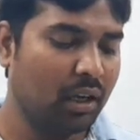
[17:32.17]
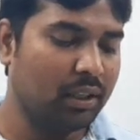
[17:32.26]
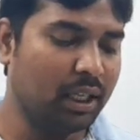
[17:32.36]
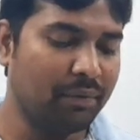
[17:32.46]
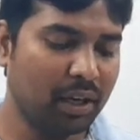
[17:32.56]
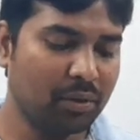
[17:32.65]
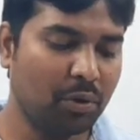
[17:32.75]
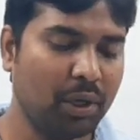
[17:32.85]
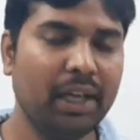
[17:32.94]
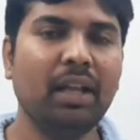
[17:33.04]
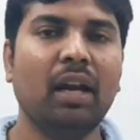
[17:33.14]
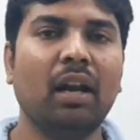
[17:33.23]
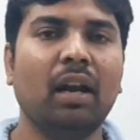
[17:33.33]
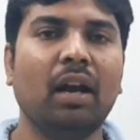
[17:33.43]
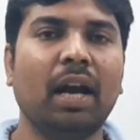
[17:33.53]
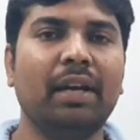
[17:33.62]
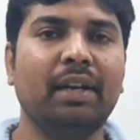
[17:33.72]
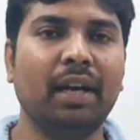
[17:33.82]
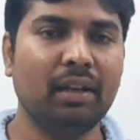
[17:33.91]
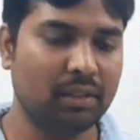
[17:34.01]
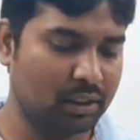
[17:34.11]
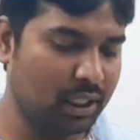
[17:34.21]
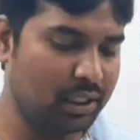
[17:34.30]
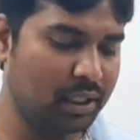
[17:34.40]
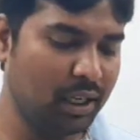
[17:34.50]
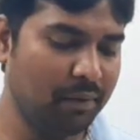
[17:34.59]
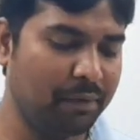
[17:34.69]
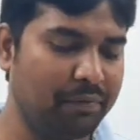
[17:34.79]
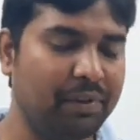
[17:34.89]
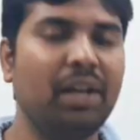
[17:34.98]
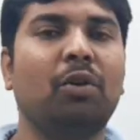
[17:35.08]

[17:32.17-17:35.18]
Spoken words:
They work together and get 1615